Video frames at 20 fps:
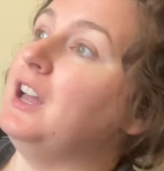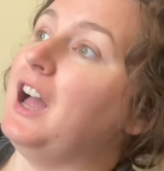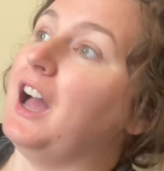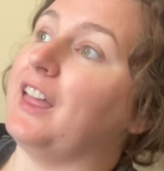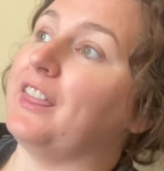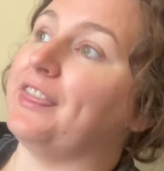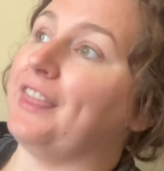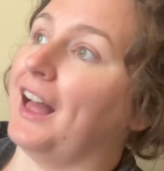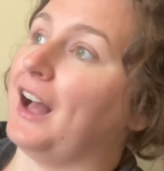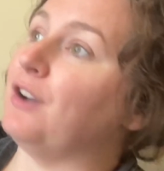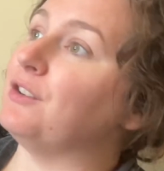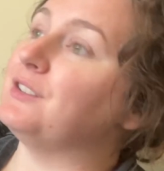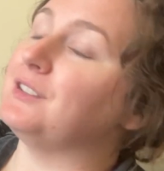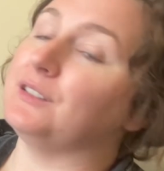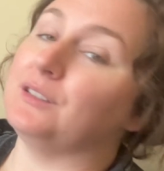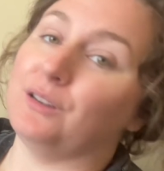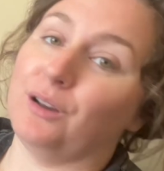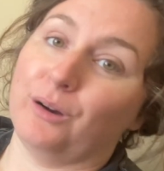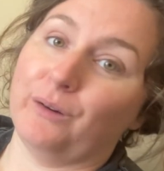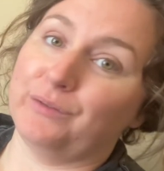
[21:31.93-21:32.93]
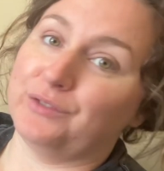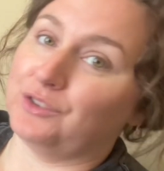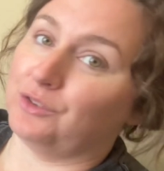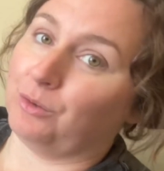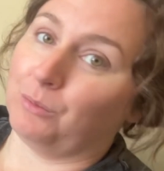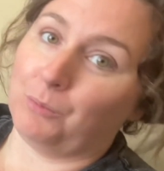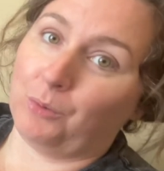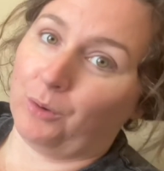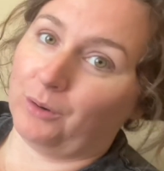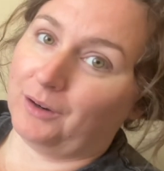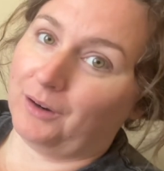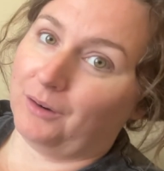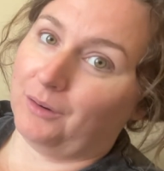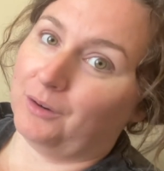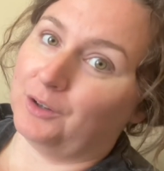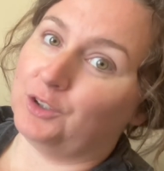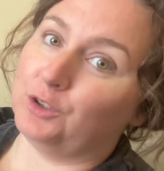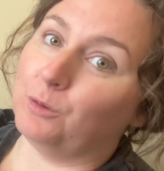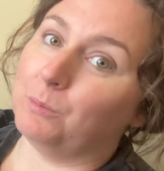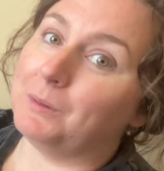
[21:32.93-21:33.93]
1,000 loaves
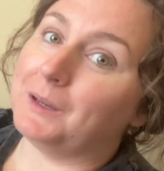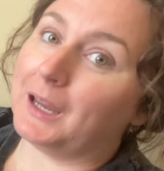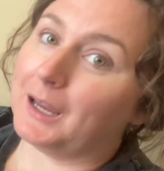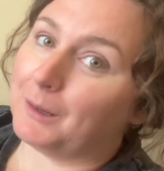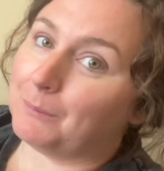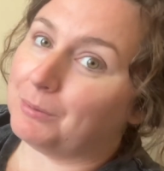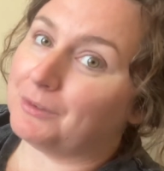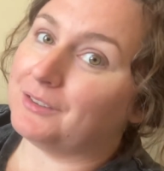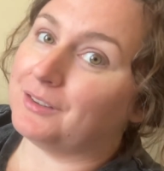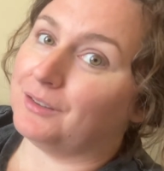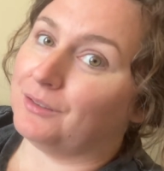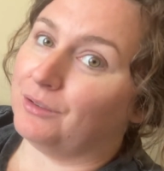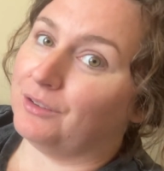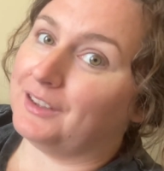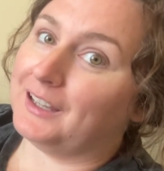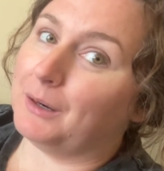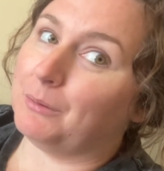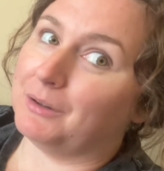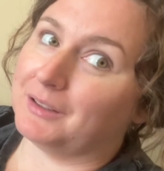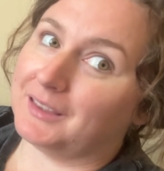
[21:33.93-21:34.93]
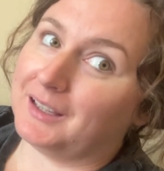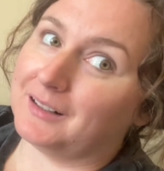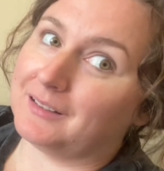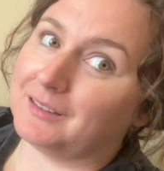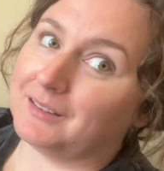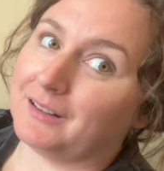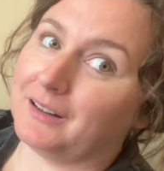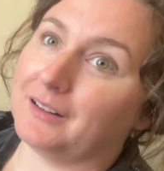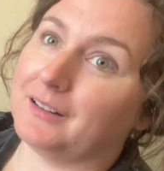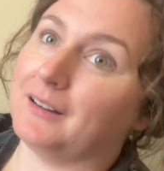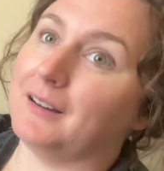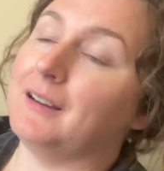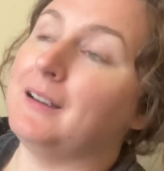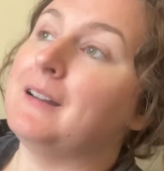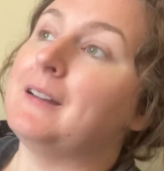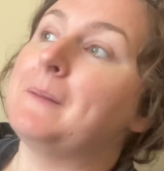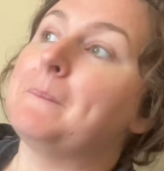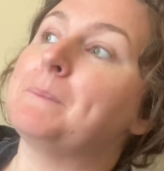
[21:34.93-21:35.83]
tomorrow, you'll be able to do that with that starter.